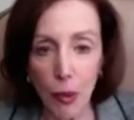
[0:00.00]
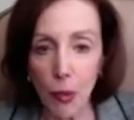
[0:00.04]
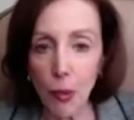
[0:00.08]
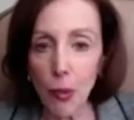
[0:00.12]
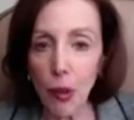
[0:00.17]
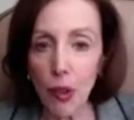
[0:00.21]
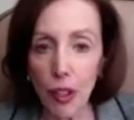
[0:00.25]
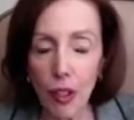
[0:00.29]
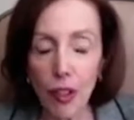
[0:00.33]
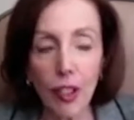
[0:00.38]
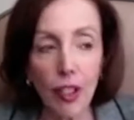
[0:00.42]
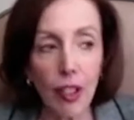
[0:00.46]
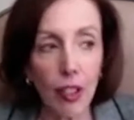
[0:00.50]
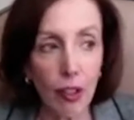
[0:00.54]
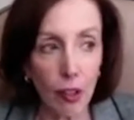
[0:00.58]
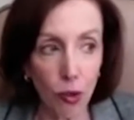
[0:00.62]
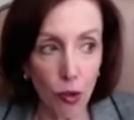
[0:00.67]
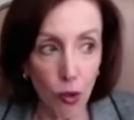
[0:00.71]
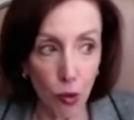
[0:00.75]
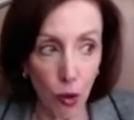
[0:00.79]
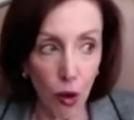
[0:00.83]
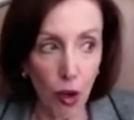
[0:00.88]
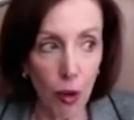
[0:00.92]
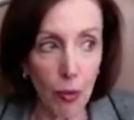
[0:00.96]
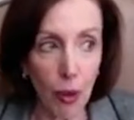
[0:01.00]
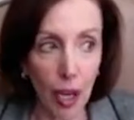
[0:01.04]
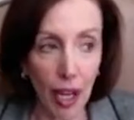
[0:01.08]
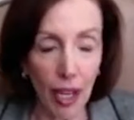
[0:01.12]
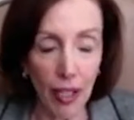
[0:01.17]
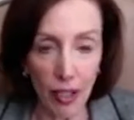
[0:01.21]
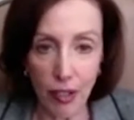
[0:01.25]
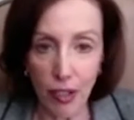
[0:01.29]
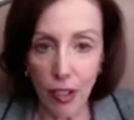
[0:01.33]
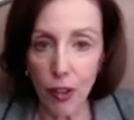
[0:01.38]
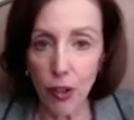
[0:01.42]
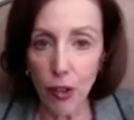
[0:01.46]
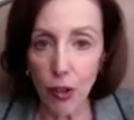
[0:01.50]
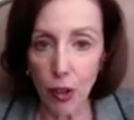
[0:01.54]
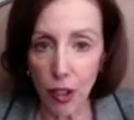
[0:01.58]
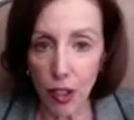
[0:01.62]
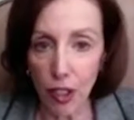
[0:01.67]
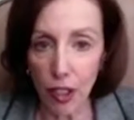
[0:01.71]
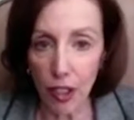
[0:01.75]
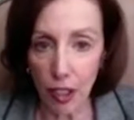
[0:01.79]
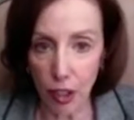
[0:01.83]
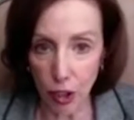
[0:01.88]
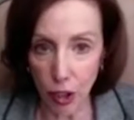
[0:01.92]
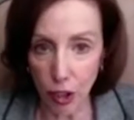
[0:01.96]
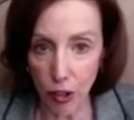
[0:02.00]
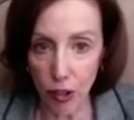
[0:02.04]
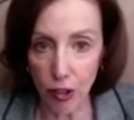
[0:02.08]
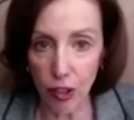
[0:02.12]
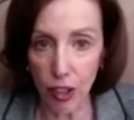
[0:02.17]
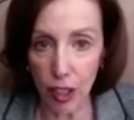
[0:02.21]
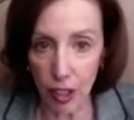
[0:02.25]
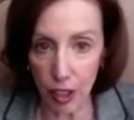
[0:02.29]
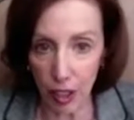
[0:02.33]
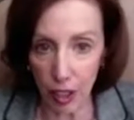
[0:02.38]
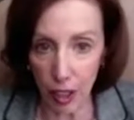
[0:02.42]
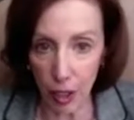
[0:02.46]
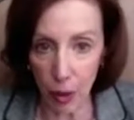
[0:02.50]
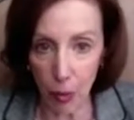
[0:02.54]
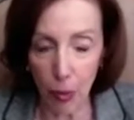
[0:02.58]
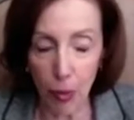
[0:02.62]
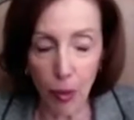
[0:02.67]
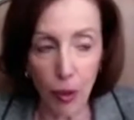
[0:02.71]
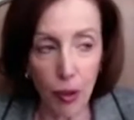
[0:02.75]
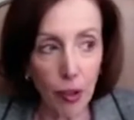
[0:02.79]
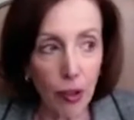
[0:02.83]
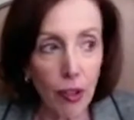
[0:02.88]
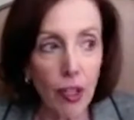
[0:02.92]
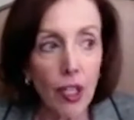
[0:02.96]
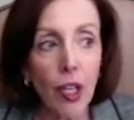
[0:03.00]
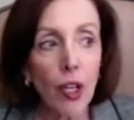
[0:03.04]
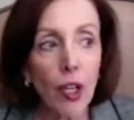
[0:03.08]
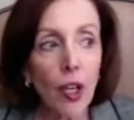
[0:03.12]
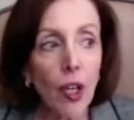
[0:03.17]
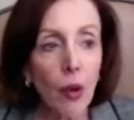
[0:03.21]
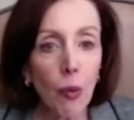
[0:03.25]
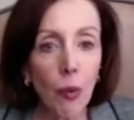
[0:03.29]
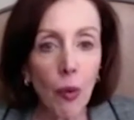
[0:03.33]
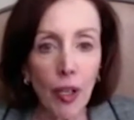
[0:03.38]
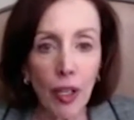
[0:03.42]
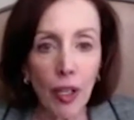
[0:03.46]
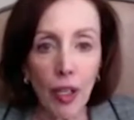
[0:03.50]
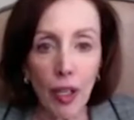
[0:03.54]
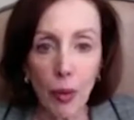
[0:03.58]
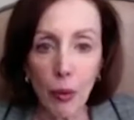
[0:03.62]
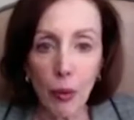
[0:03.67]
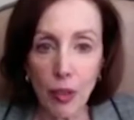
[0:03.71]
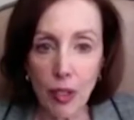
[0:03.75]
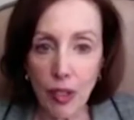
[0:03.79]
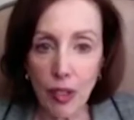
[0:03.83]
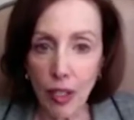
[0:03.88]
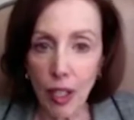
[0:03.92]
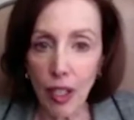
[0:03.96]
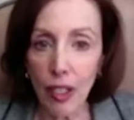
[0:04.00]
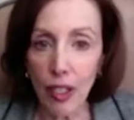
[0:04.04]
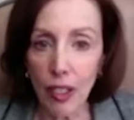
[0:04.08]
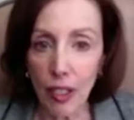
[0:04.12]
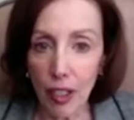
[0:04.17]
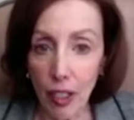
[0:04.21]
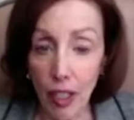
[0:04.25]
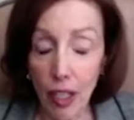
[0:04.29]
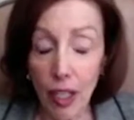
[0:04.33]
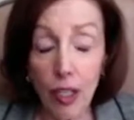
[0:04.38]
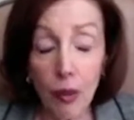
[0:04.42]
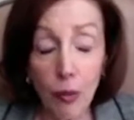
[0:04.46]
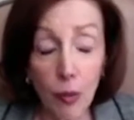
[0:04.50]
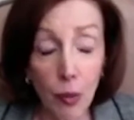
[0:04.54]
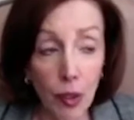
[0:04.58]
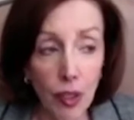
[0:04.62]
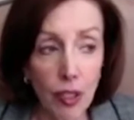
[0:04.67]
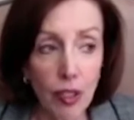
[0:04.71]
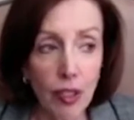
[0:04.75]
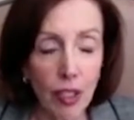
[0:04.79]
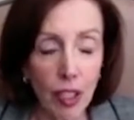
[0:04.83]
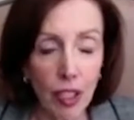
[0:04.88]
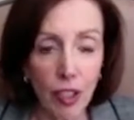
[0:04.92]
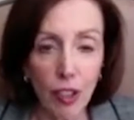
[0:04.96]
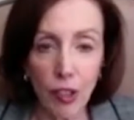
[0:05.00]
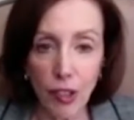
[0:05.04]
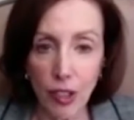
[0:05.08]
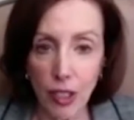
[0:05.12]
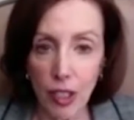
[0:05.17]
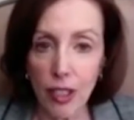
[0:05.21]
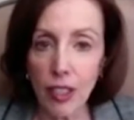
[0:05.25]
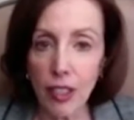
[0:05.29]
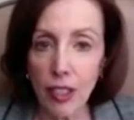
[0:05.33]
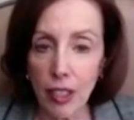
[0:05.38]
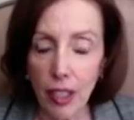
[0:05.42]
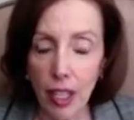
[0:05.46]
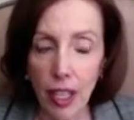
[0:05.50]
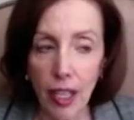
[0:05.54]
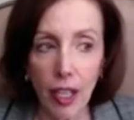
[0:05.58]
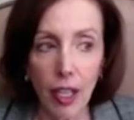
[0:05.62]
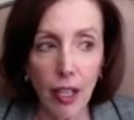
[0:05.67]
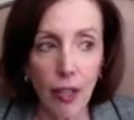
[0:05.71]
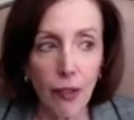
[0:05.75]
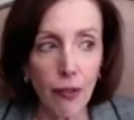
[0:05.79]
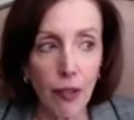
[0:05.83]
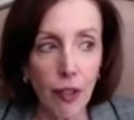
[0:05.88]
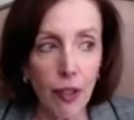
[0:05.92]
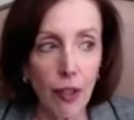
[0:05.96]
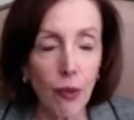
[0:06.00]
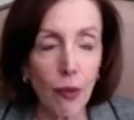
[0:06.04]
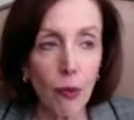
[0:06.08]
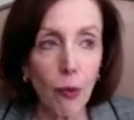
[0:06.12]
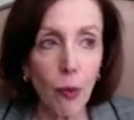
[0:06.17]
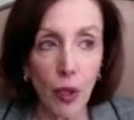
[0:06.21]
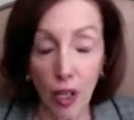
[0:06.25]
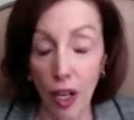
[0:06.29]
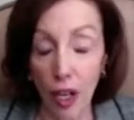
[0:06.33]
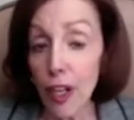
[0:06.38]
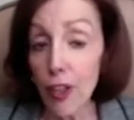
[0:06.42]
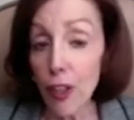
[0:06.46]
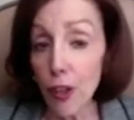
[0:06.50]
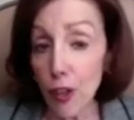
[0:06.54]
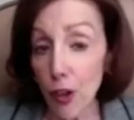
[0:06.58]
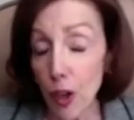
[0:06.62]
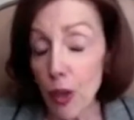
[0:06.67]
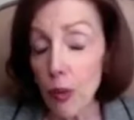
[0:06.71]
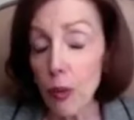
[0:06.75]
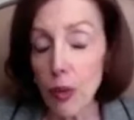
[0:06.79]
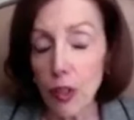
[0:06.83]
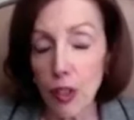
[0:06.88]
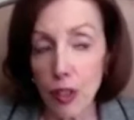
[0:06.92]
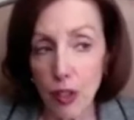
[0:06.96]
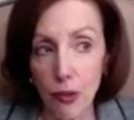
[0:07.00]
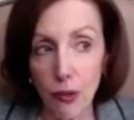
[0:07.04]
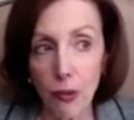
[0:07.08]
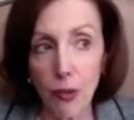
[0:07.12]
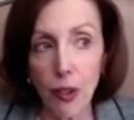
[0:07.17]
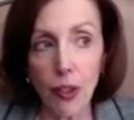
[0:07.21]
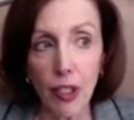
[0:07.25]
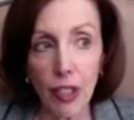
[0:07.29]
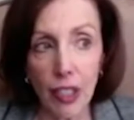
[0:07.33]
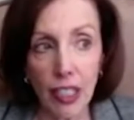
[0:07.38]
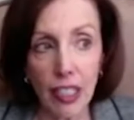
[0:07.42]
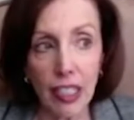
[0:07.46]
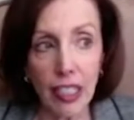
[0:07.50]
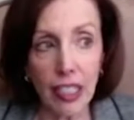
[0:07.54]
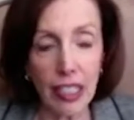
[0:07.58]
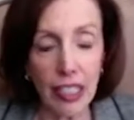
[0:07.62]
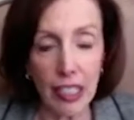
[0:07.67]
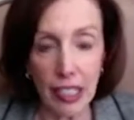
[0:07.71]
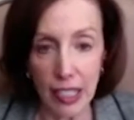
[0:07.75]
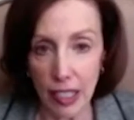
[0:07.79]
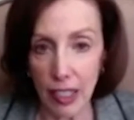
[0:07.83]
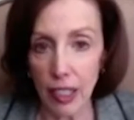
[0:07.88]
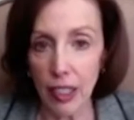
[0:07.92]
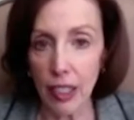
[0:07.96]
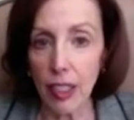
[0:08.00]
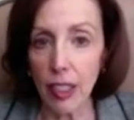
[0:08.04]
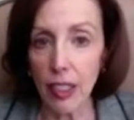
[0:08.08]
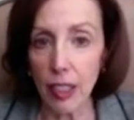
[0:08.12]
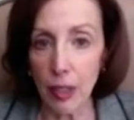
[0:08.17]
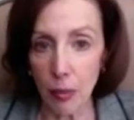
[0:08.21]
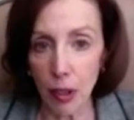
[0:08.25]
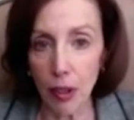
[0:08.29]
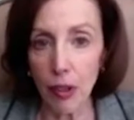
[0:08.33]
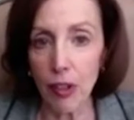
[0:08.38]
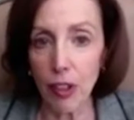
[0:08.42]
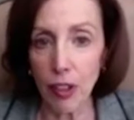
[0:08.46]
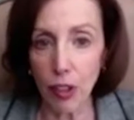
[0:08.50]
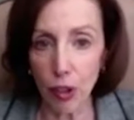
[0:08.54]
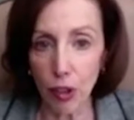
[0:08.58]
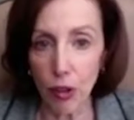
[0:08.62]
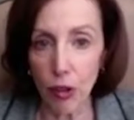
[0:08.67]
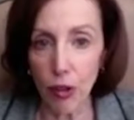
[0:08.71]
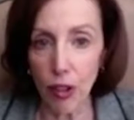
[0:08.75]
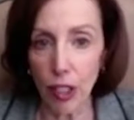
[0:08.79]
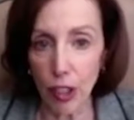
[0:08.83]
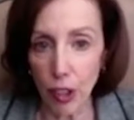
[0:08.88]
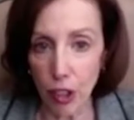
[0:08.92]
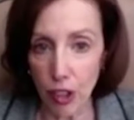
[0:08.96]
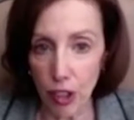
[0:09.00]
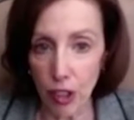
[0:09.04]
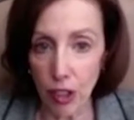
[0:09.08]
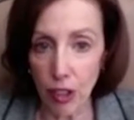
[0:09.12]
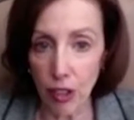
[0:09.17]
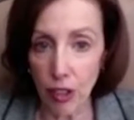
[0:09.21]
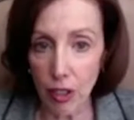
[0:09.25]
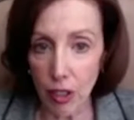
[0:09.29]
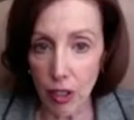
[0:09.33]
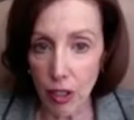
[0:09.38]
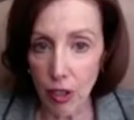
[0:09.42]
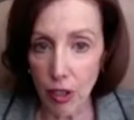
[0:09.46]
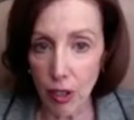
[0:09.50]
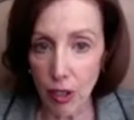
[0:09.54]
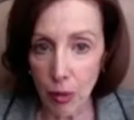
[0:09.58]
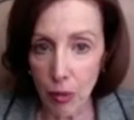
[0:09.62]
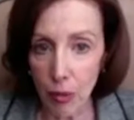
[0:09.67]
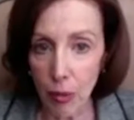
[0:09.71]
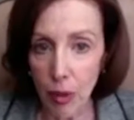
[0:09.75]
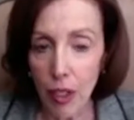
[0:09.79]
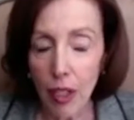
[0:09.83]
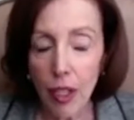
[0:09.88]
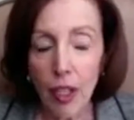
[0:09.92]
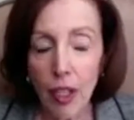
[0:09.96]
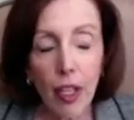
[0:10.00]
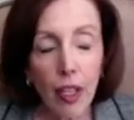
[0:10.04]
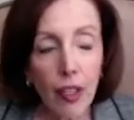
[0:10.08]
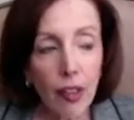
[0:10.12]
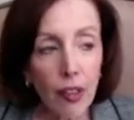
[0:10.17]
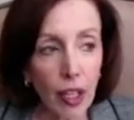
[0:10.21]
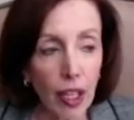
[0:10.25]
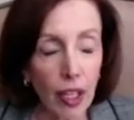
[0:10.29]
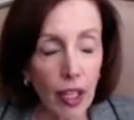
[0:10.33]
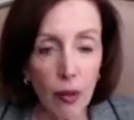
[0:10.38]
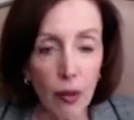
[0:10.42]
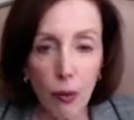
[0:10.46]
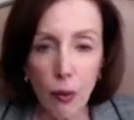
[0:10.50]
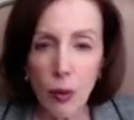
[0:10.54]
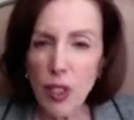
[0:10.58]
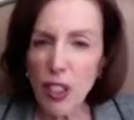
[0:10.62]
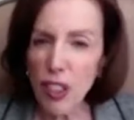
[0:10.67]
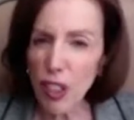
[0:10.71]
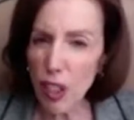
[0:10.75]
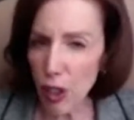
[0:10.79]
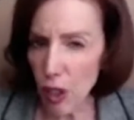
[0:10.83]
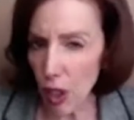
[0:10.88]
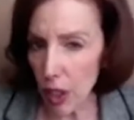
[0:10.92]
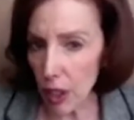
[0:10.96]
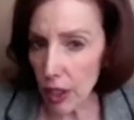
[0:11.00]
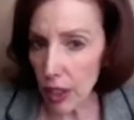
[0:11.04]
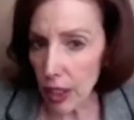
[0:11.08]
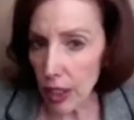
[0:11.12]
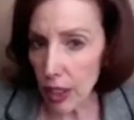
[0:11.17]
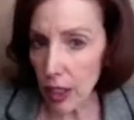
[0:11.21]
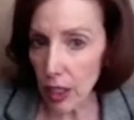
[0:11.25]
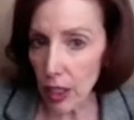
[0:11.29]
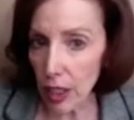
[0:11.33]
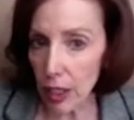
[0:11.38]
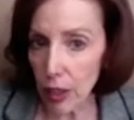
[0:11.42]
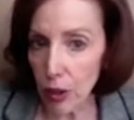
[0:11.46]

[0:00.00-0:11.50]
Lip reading: I mean, one of the drawbacks I thought initially in April when I was signing on was that you didn't have what I thought was a very easy email integration system, that it was clunky.